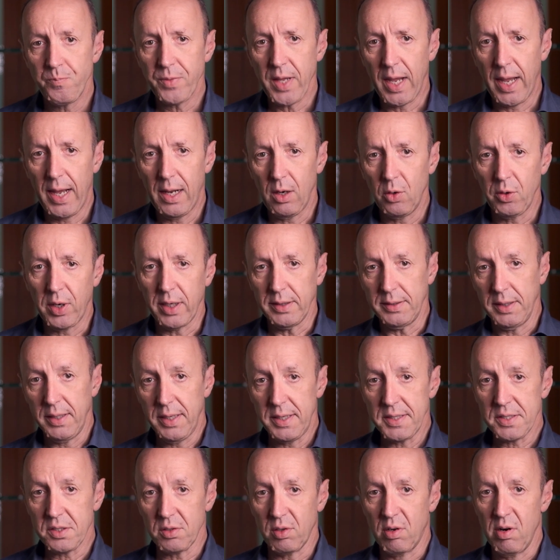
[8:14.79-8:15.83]
and look at the
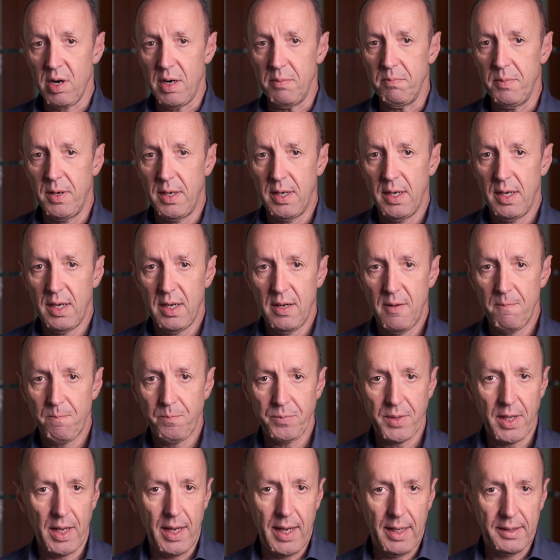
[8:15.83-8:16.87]
histogram
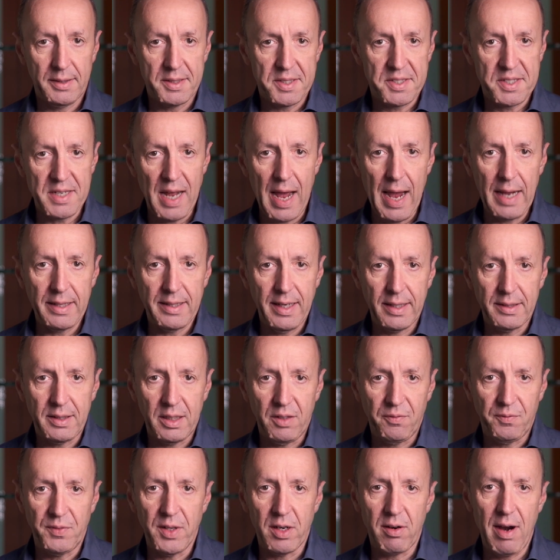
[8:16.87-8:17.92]
and decide that
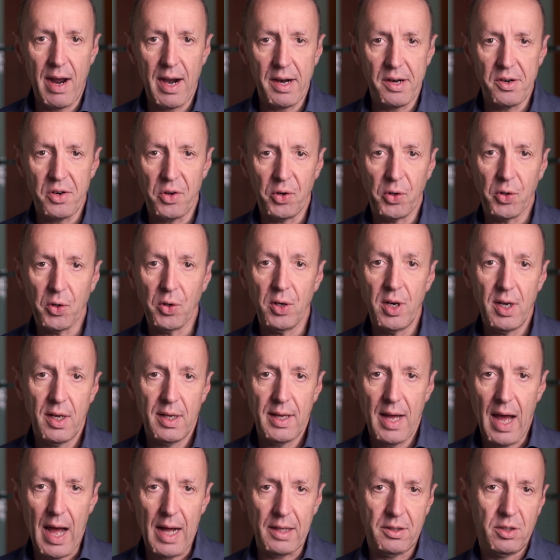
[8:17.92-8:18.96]
if there are no
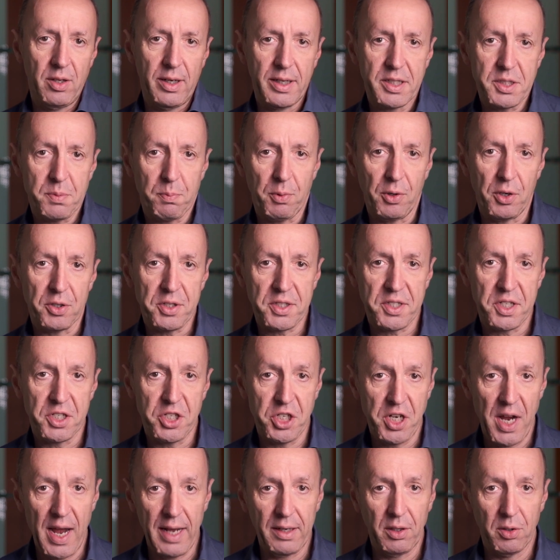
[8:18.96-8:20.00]
underexposed
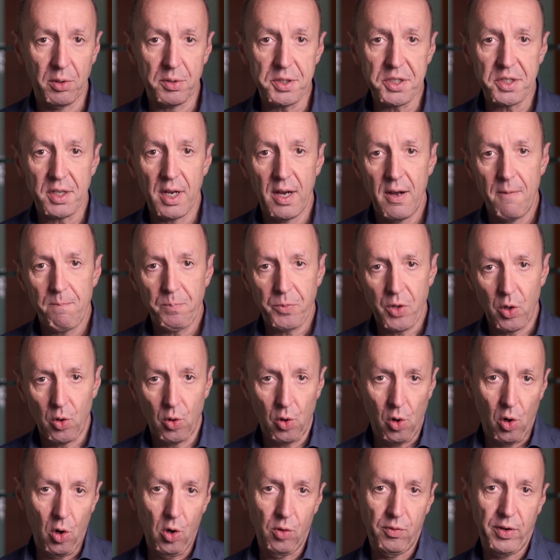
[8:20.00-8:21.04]
shadows
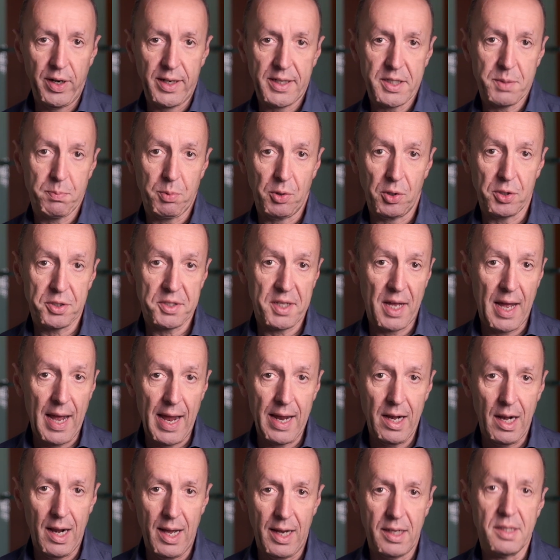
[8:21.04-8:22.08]
or overexposed
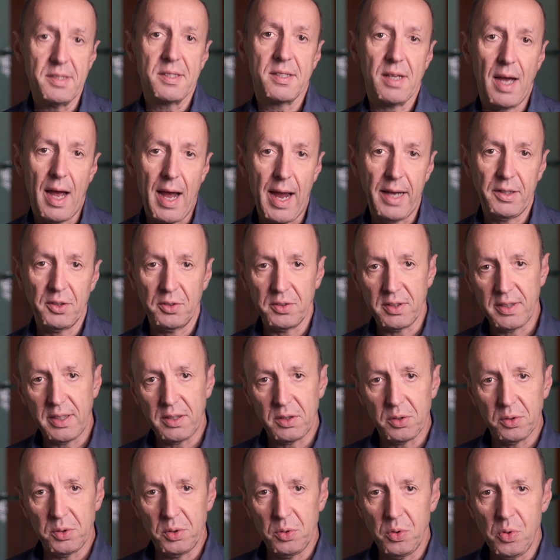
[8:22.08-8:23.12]
highlights, I don't need
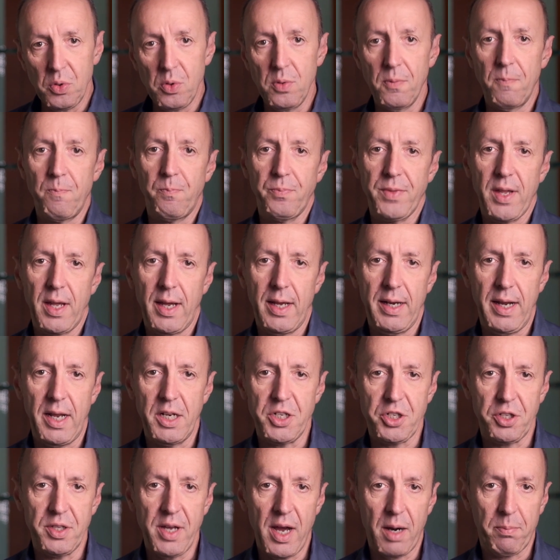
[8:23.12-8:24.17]
to do an
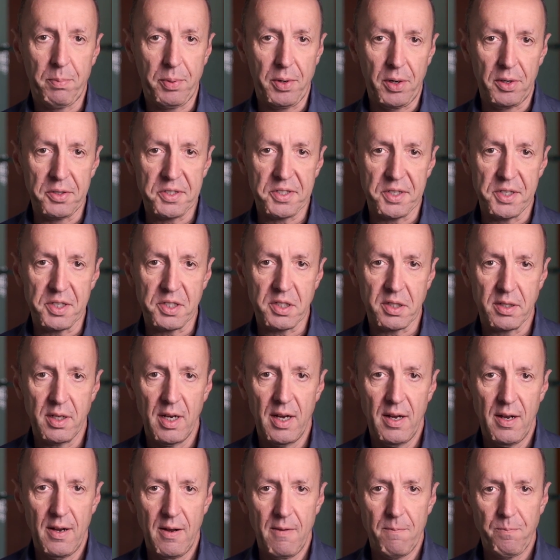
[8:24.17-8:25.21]
HDR process
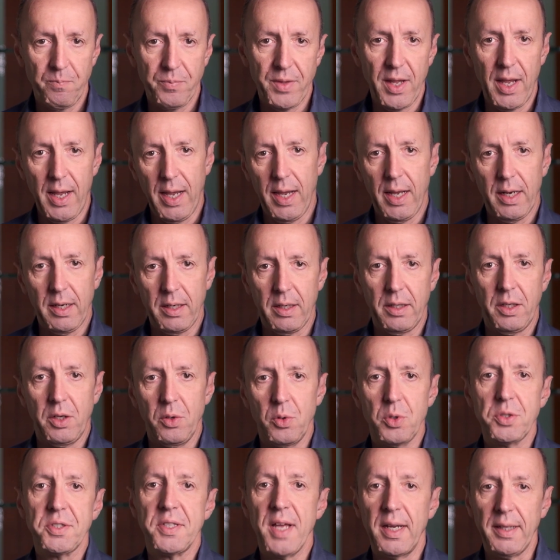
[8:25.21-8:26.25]
and
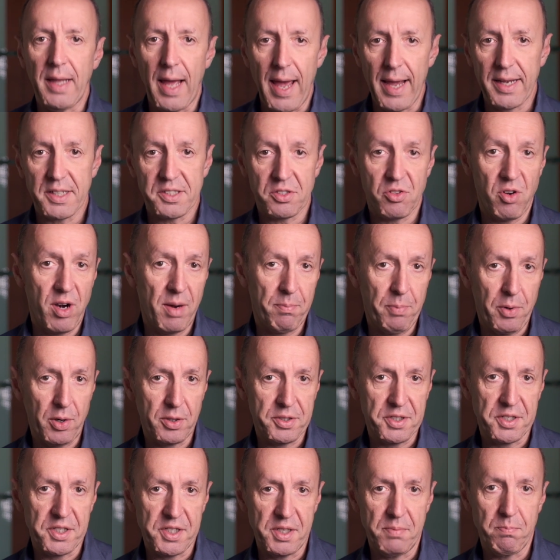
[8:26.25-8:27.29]
use that extra
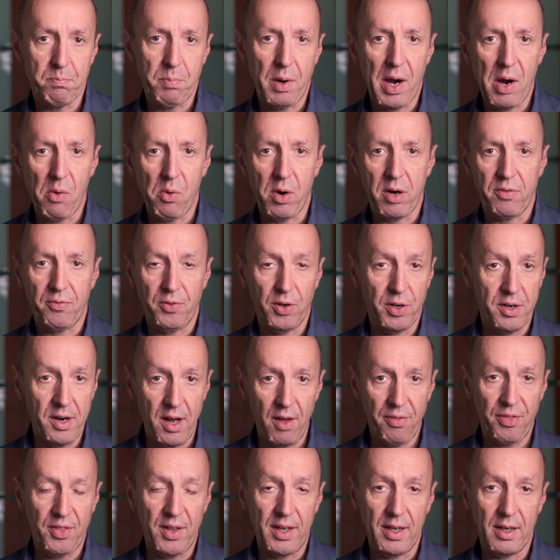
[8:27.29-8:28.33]
processing power for
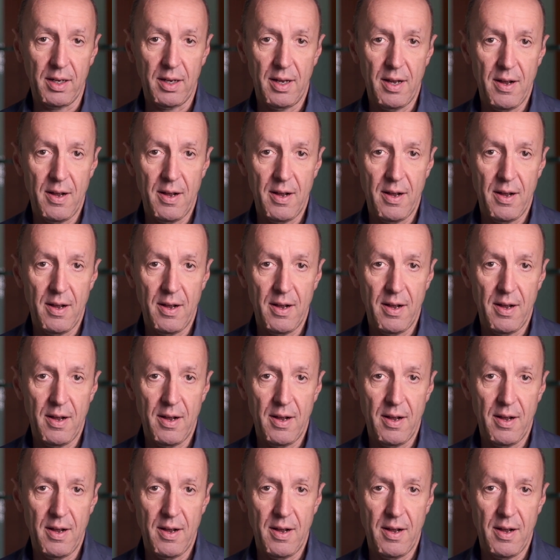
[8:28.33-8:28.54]
nothing.